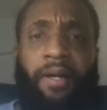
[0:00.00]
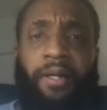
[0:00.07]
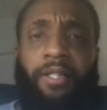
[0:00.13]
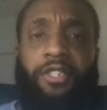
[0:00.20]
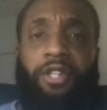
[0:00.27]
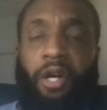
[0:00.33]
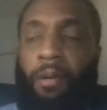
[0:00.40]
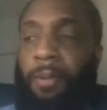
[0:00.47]

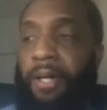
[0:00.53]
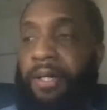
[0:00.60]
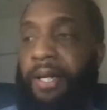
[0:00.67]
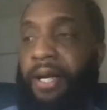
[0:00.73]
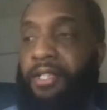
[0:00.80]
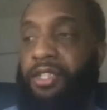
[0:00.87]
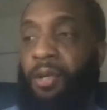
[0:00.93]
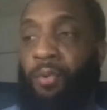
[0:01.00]
Let's talk about
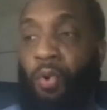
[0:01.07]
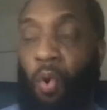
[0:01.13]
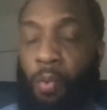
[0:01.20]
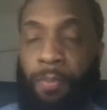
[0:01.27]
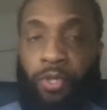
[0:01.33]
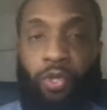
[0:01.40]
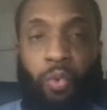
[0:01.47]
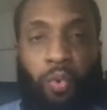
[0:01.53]
that. So I'm
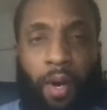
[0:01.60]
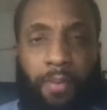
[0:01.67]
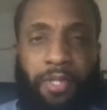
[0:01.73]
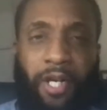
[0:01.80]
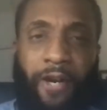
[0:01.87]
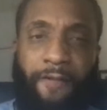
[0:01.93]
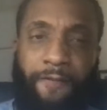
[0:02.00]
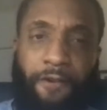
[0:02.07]
gonna do
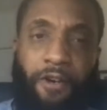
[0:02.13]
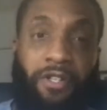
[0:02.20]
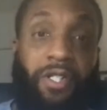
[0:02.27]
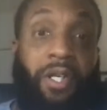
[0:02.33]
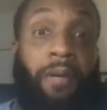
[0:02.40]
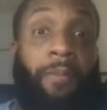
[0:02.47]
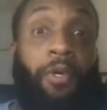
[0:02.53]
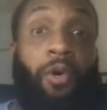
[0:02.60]
website first,
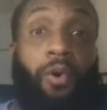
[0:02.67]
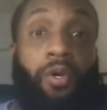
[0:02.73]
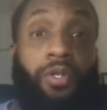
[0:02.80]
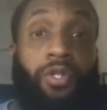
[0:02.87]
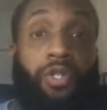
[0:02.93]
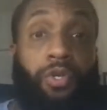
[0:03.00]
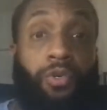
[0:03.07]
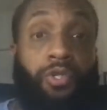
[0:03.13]
then I'm gonna go
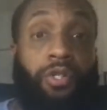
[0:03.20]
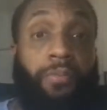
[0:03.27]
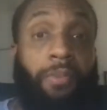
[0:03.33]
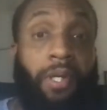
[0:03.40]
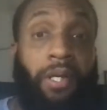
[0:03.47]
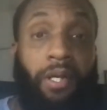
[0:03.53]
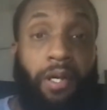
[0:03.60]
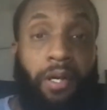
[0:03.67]
into social
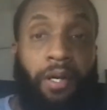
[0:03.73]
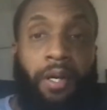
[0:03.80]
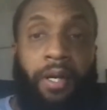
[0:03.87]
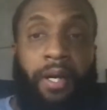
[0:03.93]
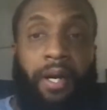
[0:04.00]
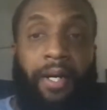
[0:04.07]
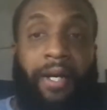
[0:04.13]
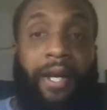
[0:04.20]
media.
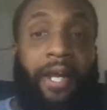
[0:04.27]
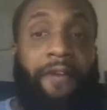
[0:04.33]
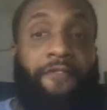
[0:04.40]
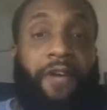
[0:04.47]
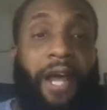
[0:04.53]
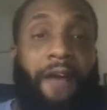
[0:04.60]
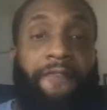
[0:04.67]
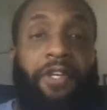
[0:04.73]
Again, if
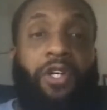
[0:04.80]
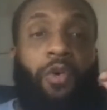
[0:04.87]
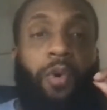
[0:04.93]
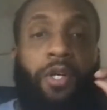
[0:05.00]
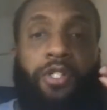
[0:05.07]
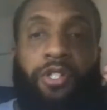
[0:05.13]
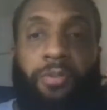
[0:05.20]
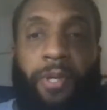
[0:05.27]
you have any
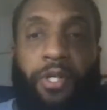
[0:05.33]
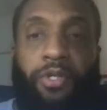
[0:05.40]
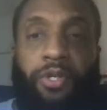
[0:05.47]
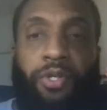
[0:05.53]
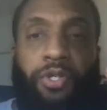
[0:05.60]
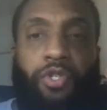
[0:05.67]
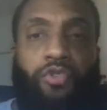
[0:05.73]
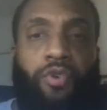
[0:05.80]
questions, make sure
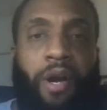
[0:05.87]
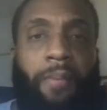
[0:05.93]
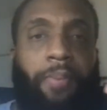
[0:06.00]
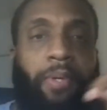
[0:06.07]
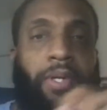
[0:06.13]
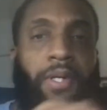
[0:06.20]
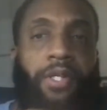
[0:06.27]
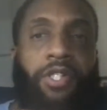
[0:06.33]
you just drop
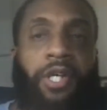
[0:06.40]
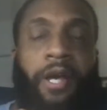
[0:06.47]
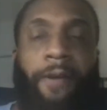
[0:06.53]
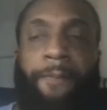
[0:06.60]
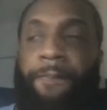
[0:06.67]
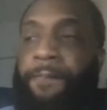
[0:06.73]
it in the chat.